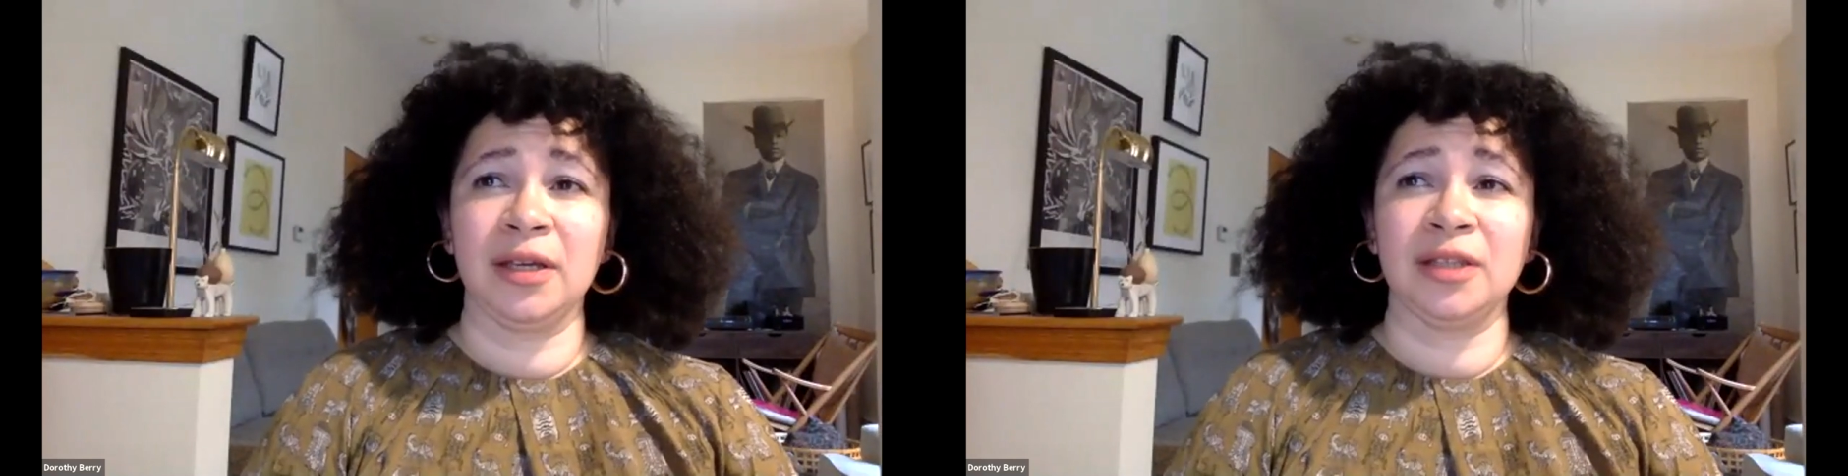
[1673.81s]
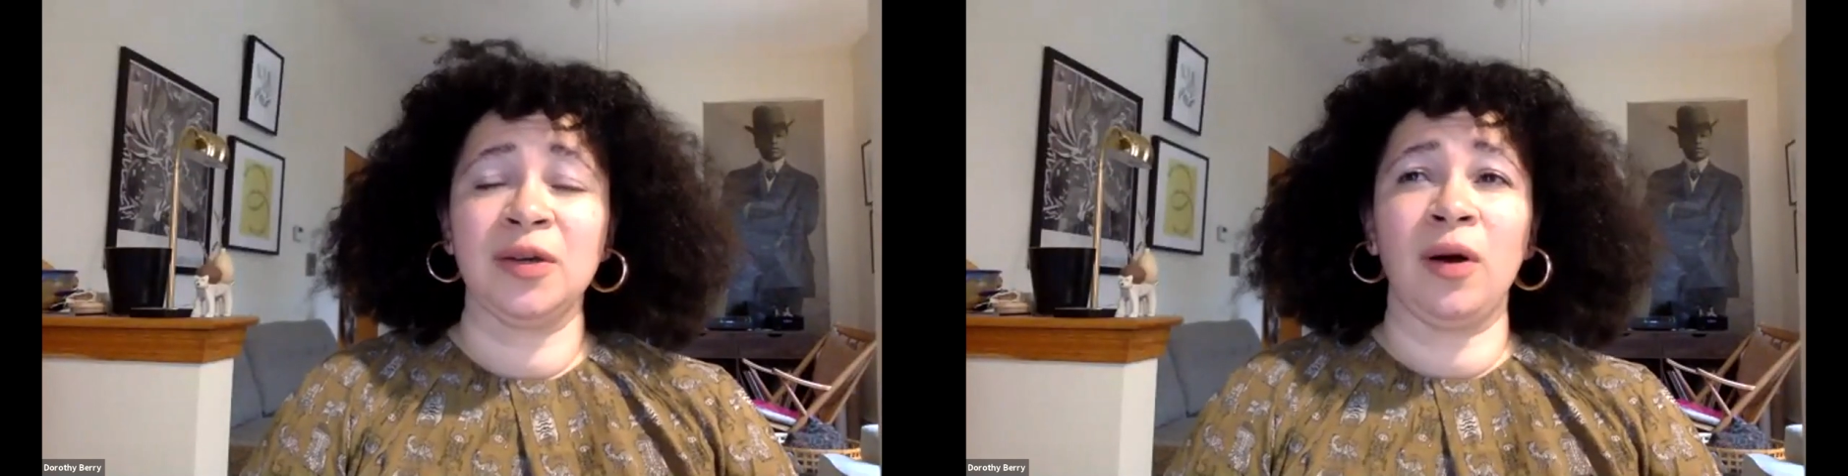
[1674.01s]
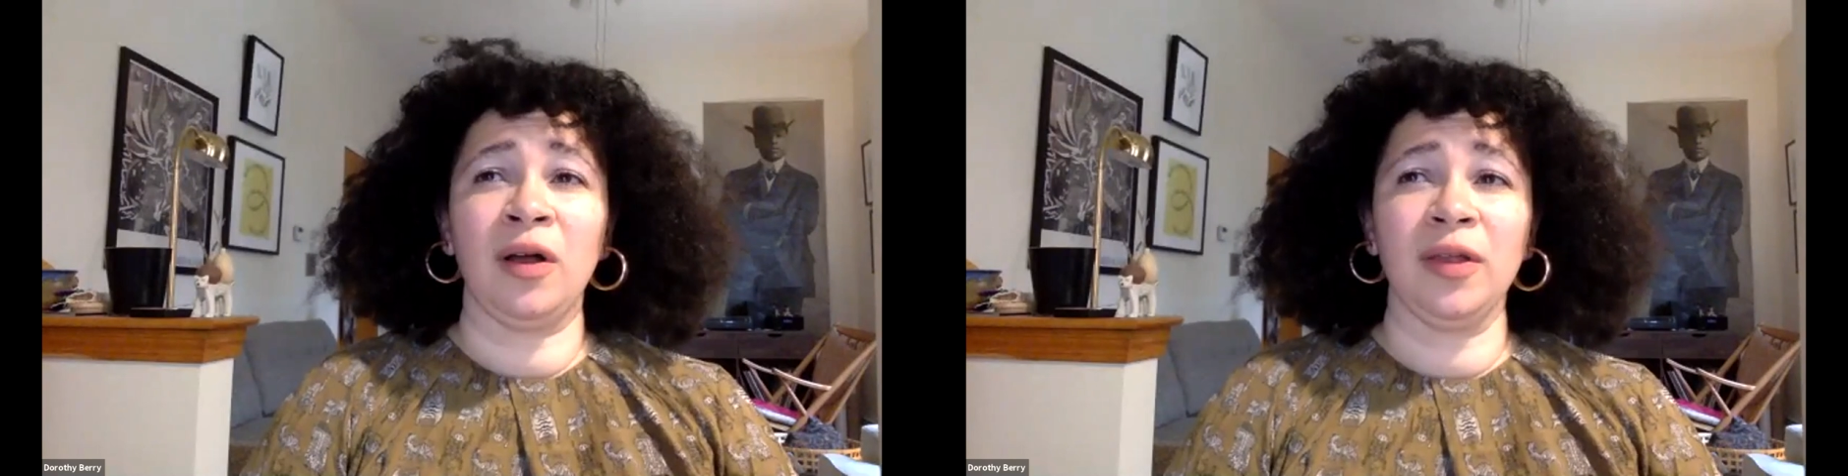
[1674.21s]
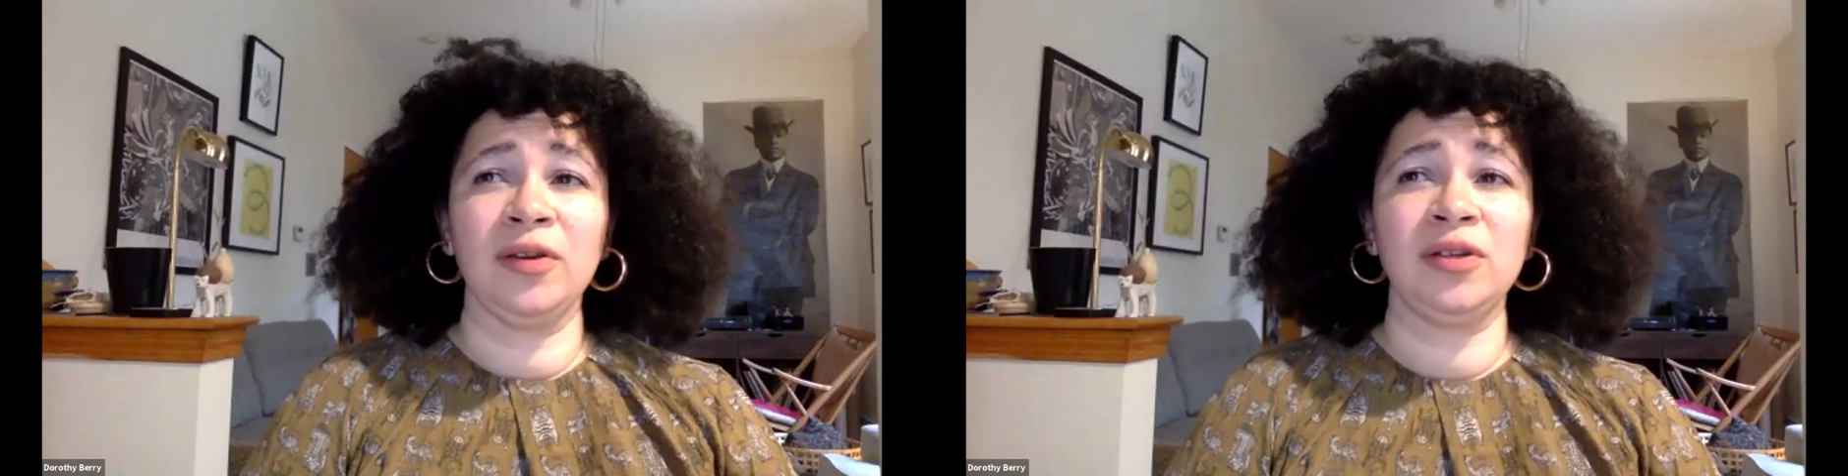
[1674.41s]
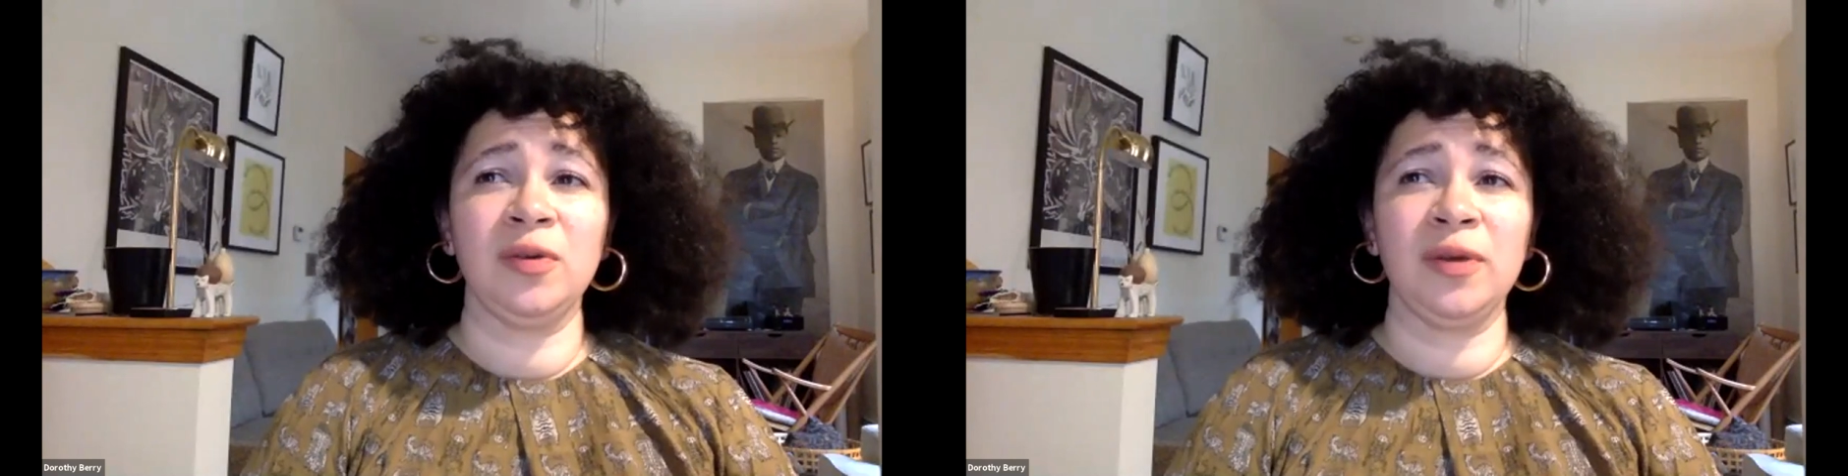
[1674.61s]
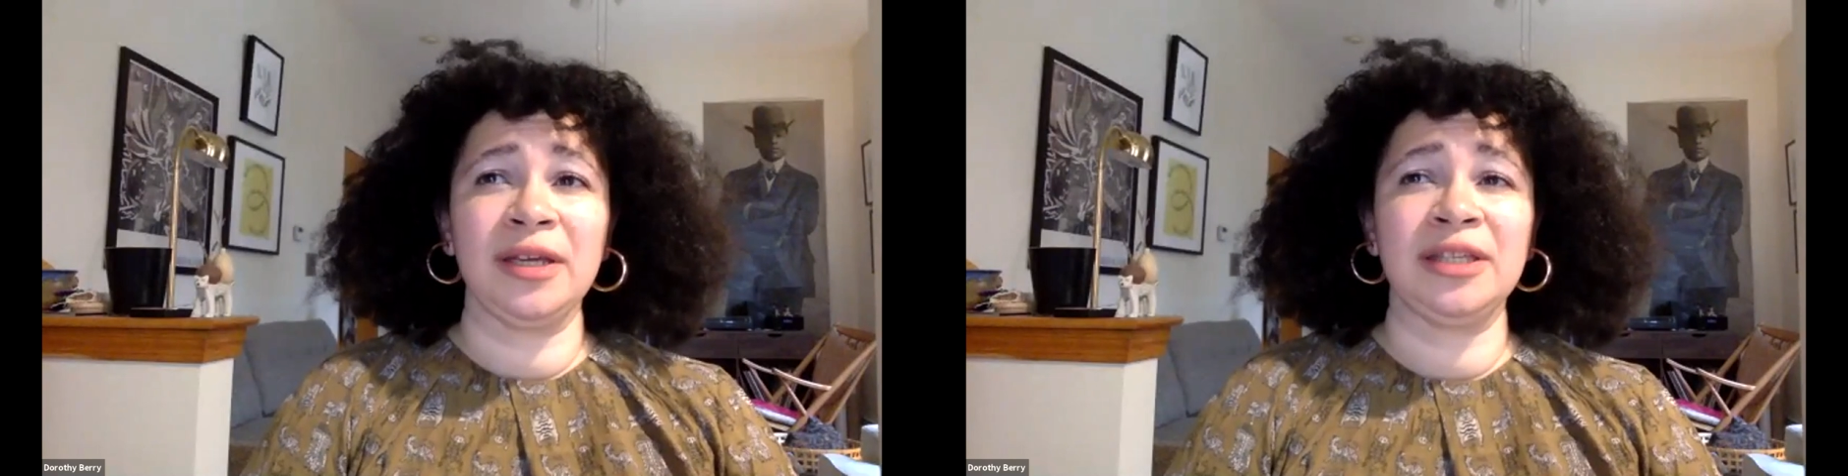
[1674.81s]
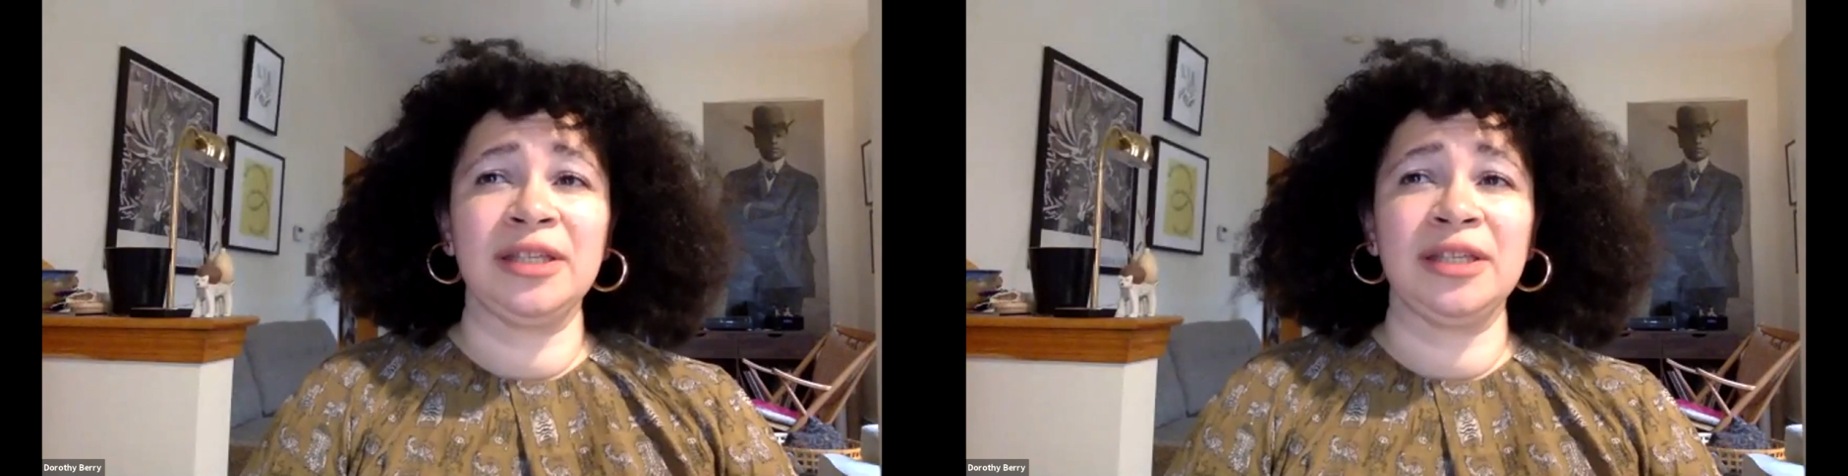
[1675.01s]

So all you're doing is